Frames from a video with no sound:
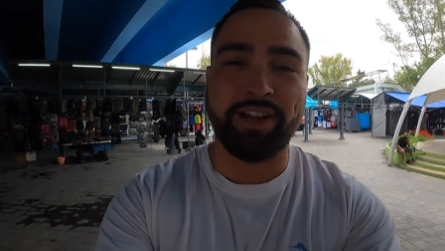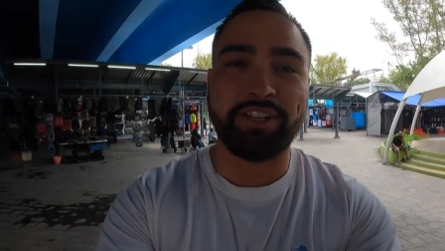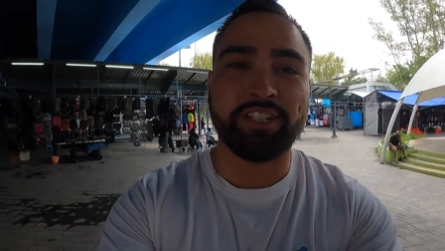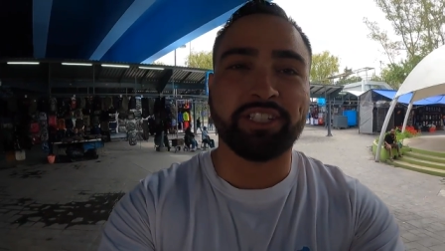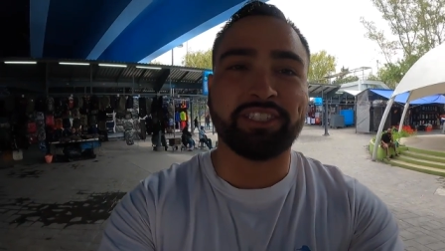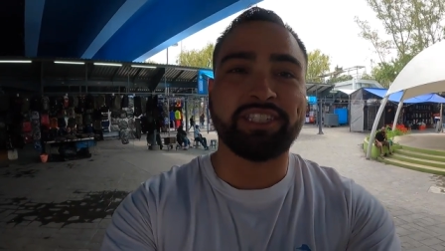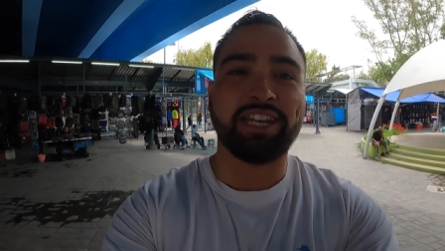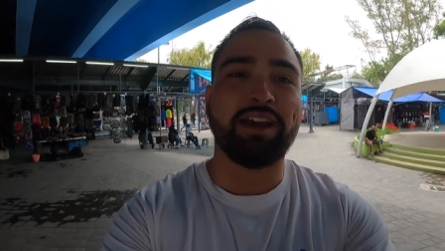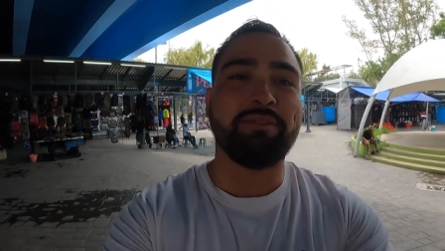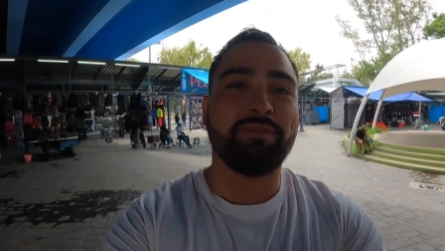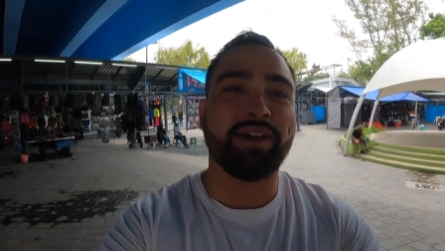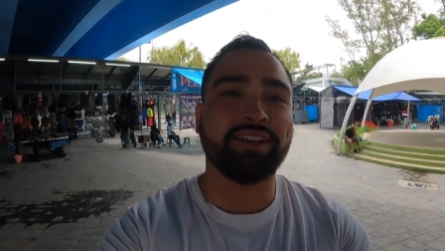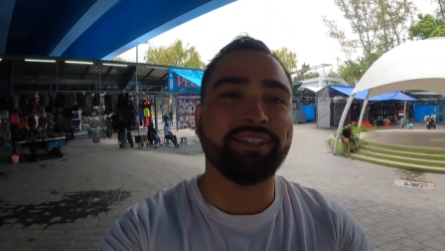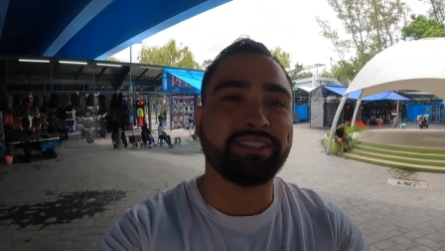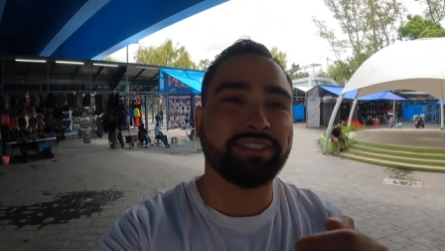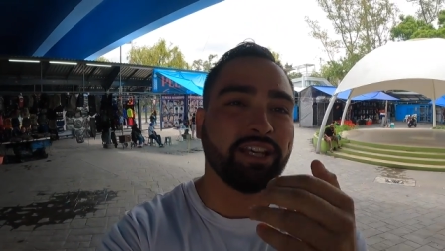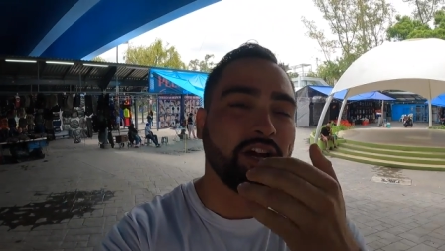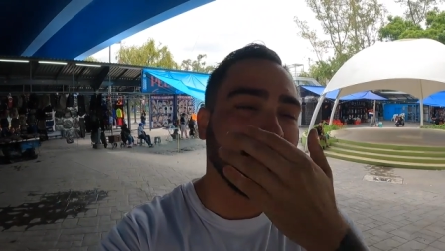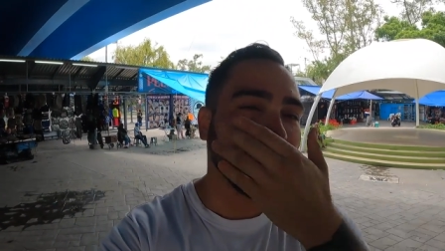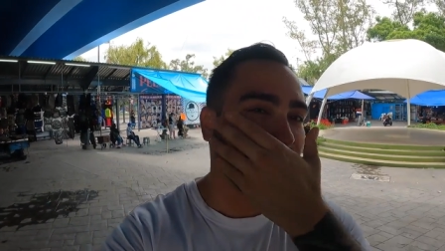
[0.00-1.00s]
I just got
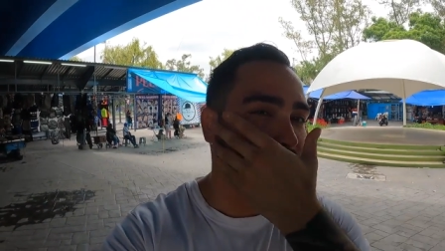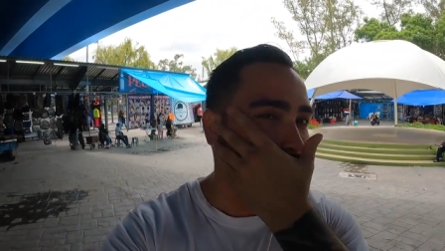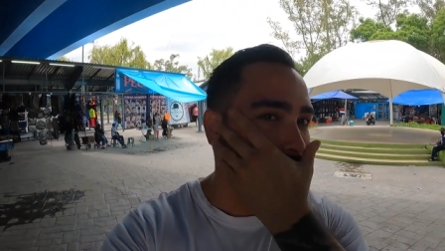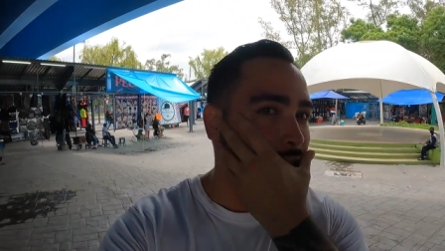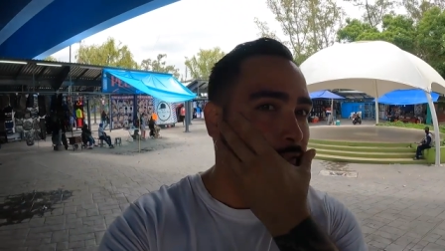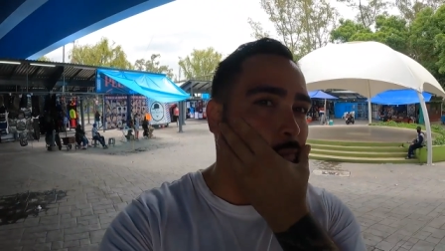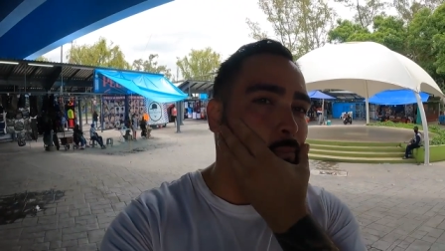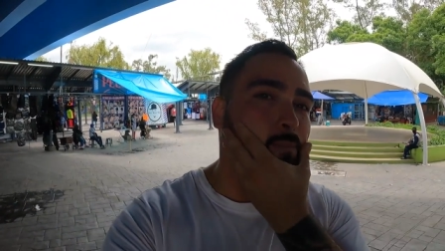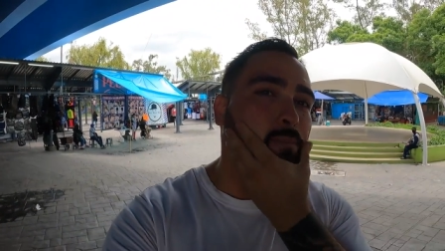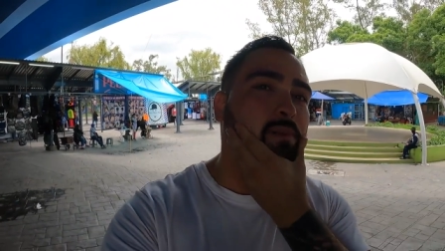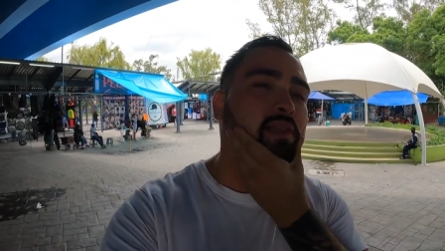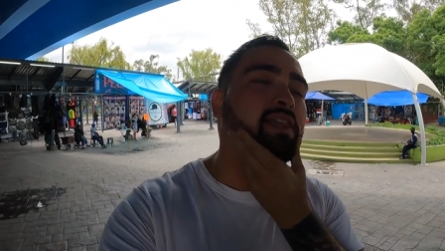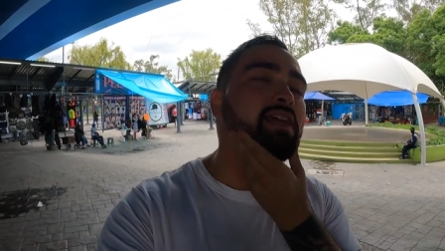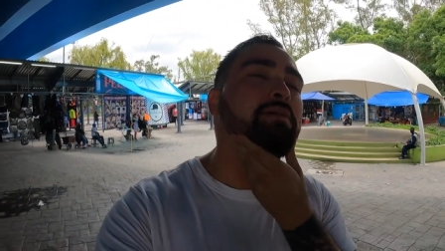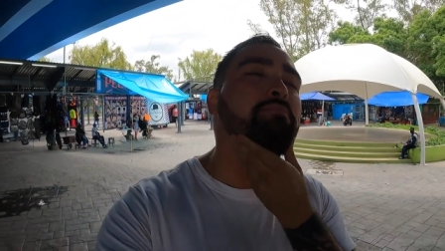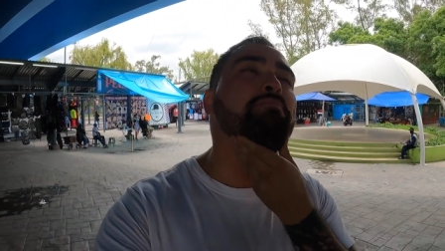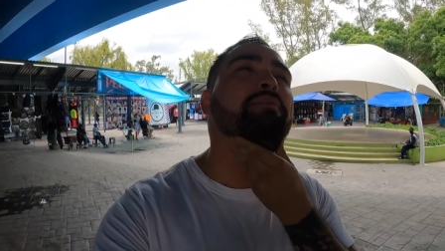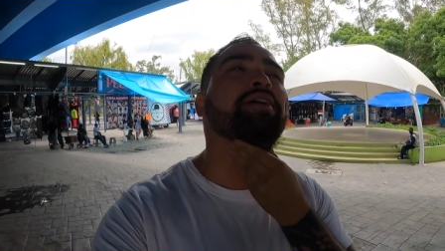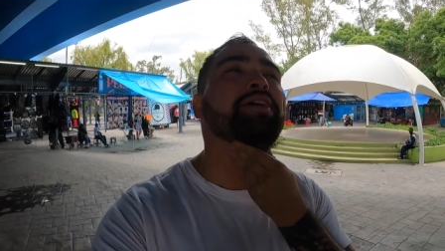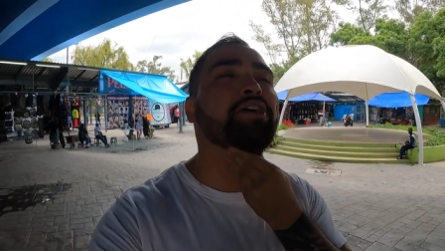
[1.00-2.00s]
myself a
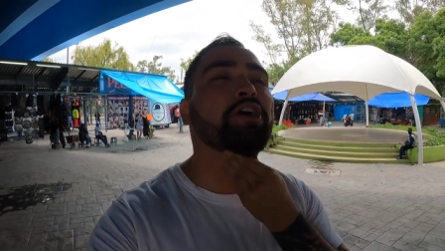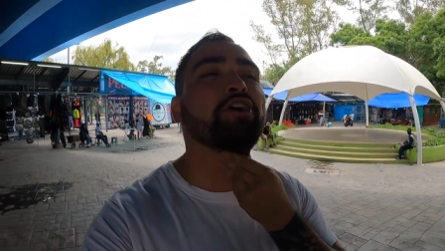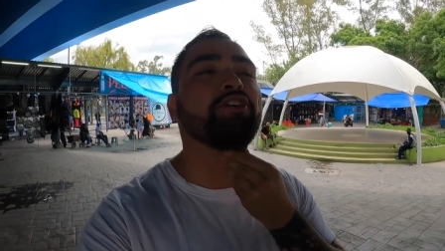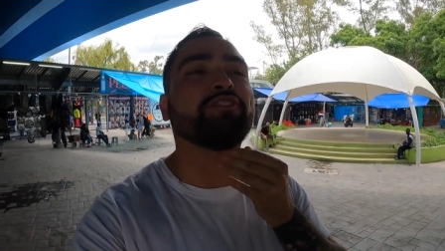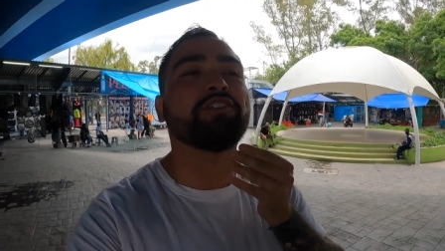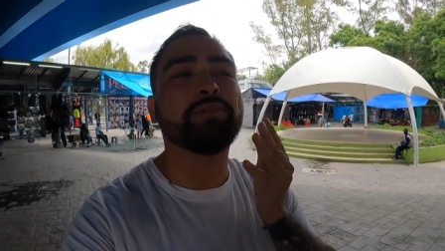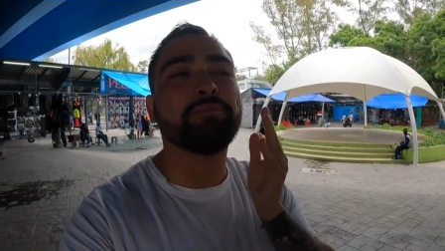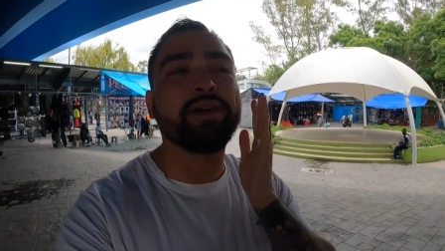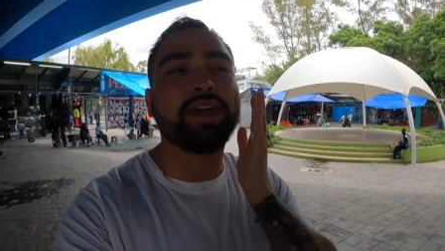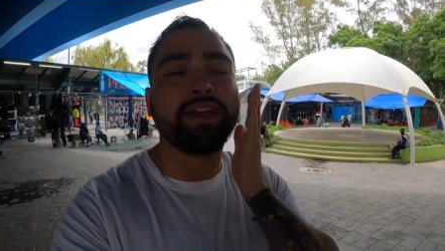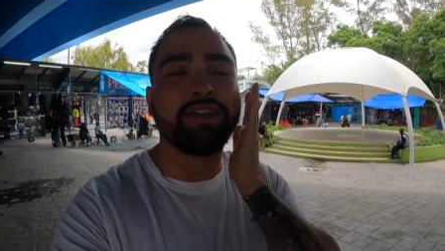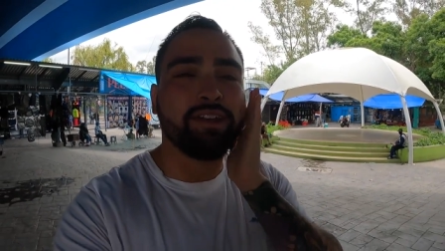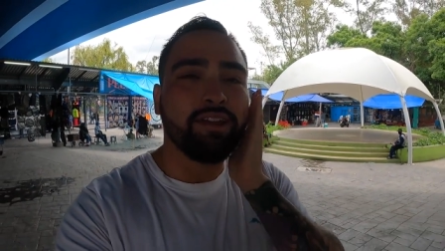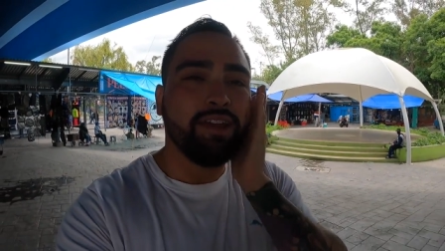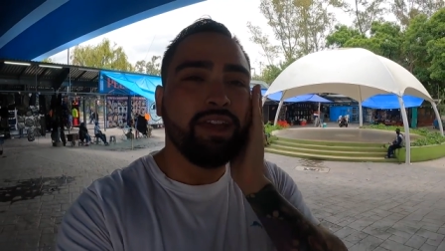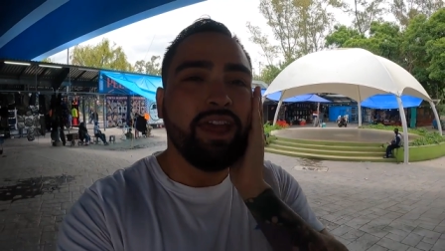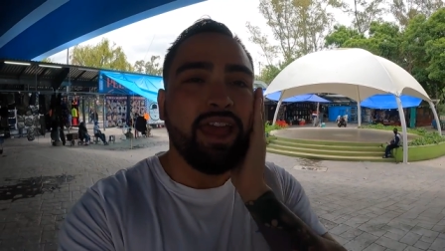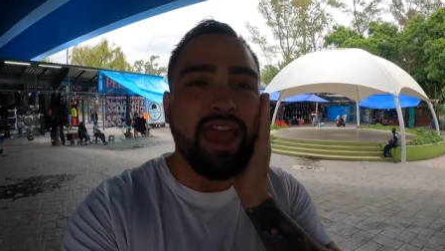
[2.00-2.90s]
complete makeover, man.